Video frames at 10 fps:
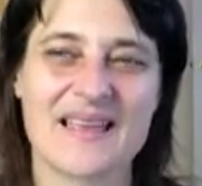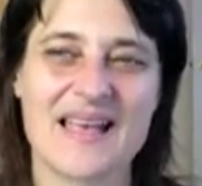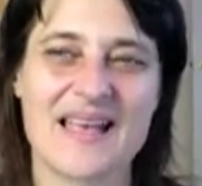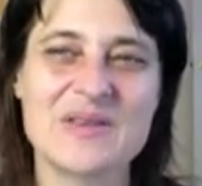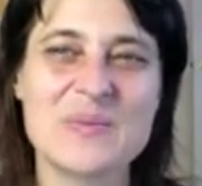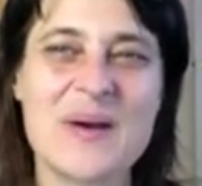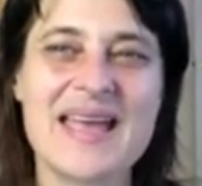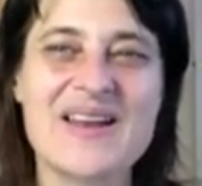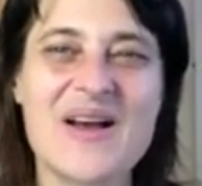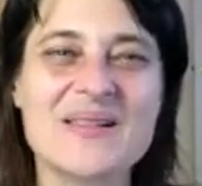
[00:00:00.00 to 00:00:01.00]
And you
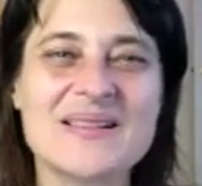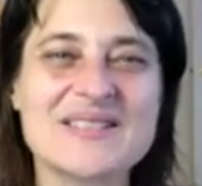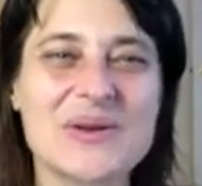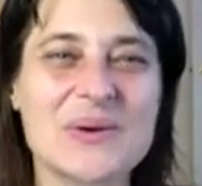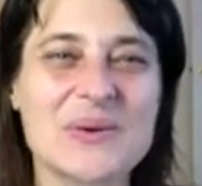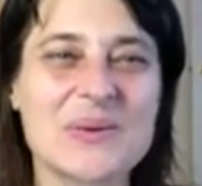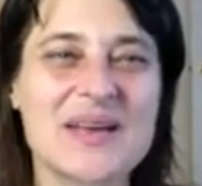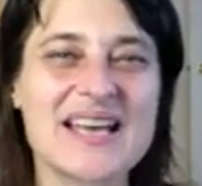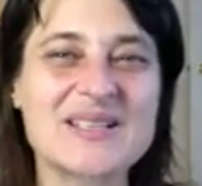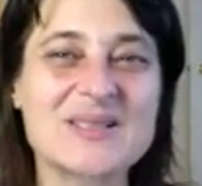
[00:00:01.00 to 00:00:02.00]
might also
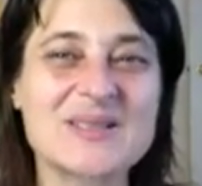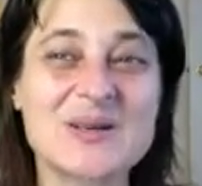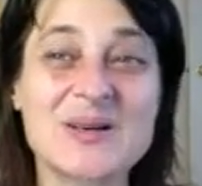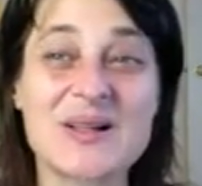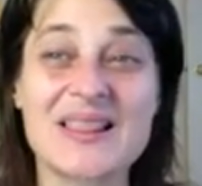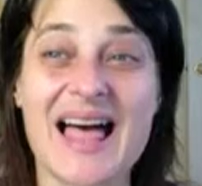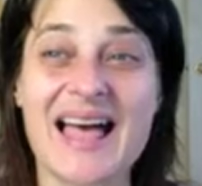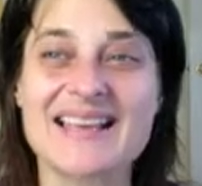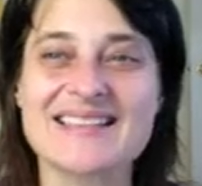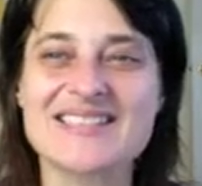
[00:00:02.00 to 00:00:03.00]

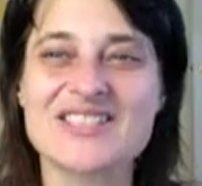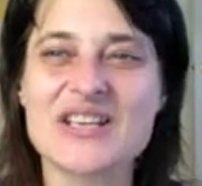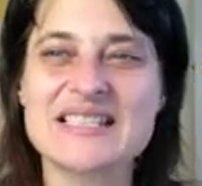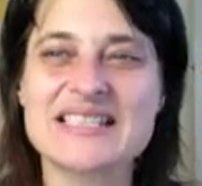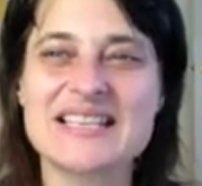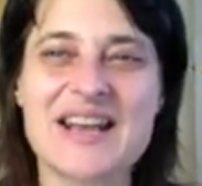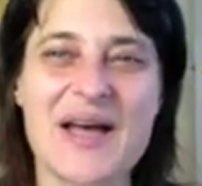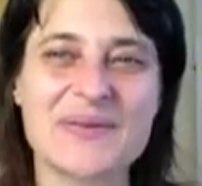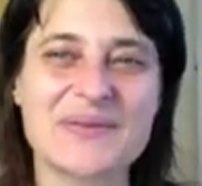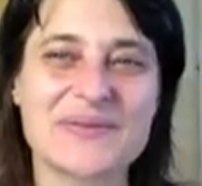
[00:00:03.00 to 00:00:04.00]
externalize just
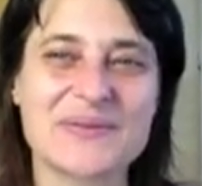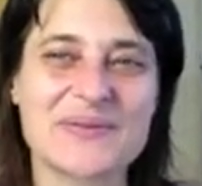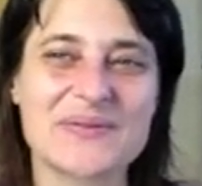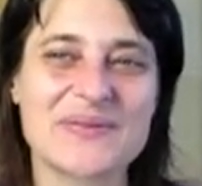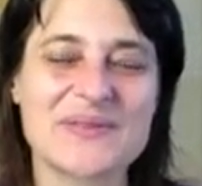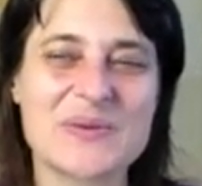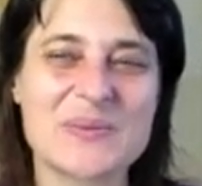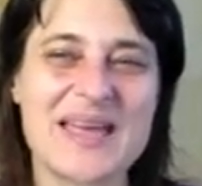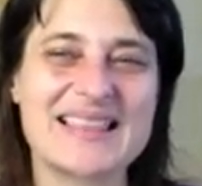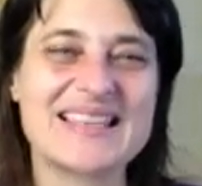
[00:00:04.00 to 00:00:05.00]
enough. You
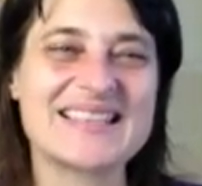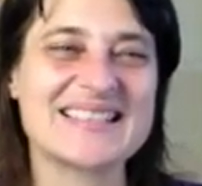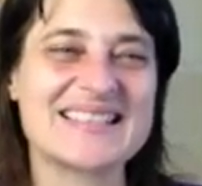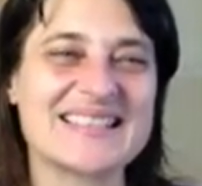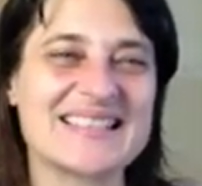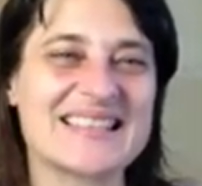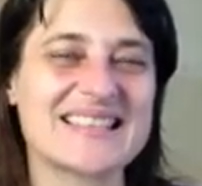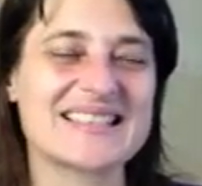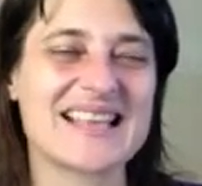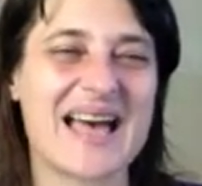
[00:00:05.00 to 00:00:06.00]
might listen to the
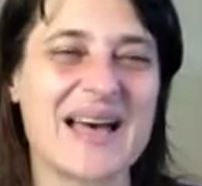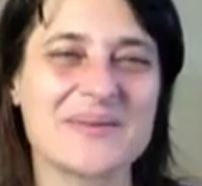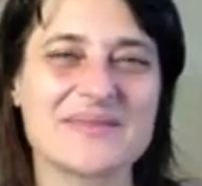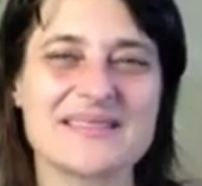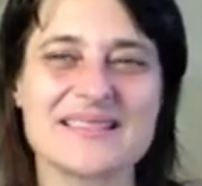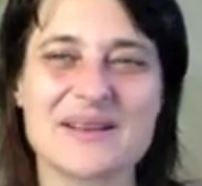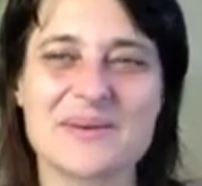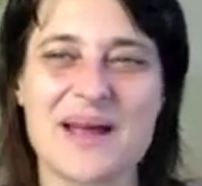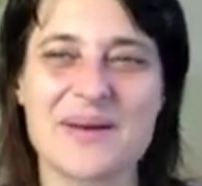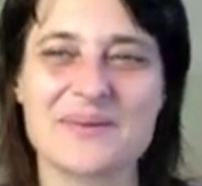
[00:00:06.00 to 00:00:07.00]
sounds
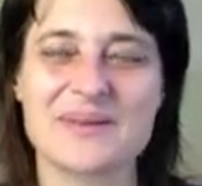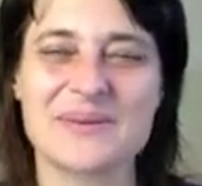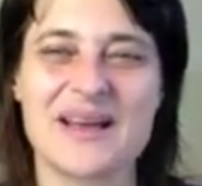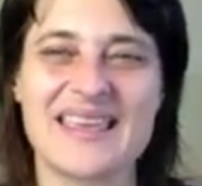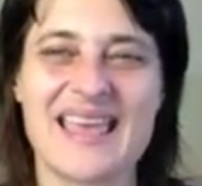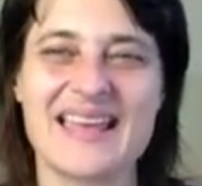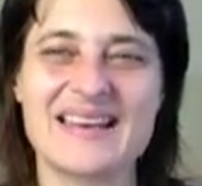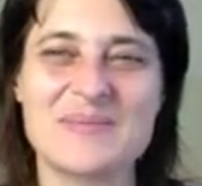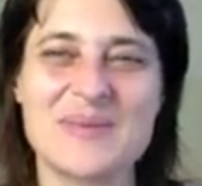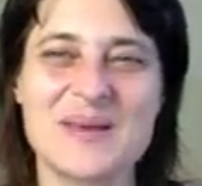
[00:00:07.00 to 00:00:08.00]
around you,
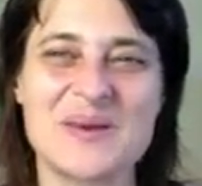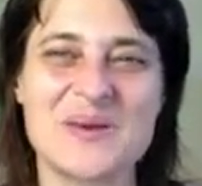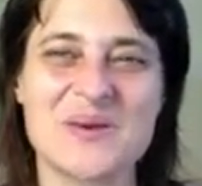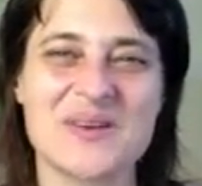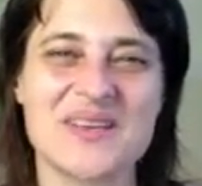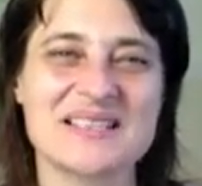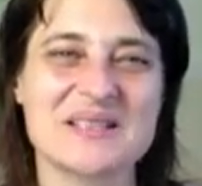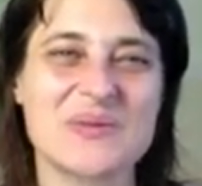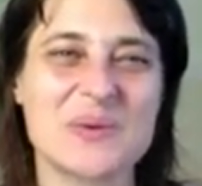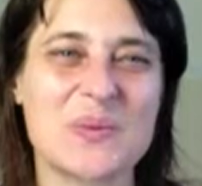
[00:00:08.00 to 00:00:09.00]
again, being curious
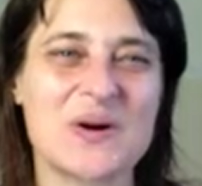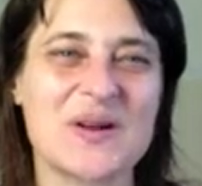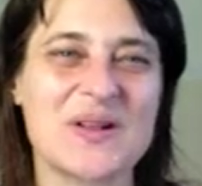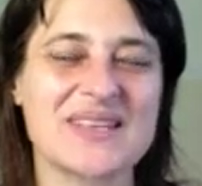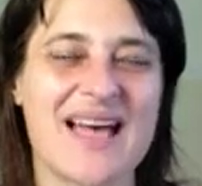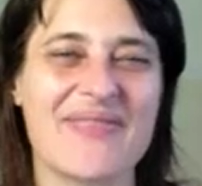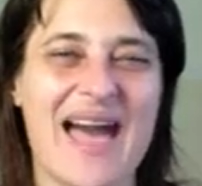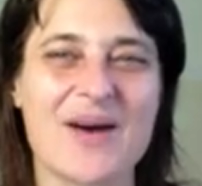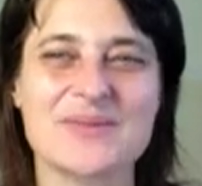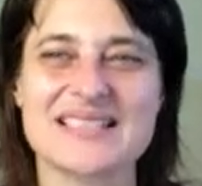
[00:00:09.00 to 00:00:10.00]
of the world on the
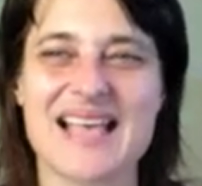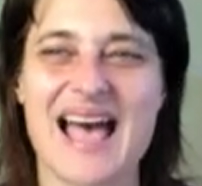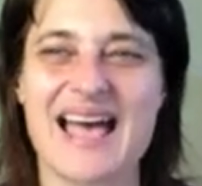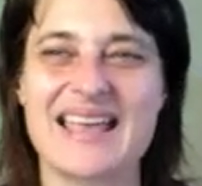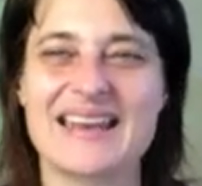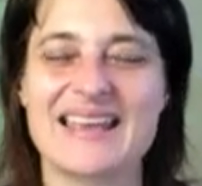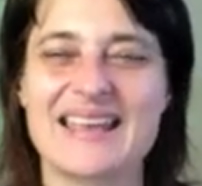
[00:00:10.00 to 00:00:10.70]
outside.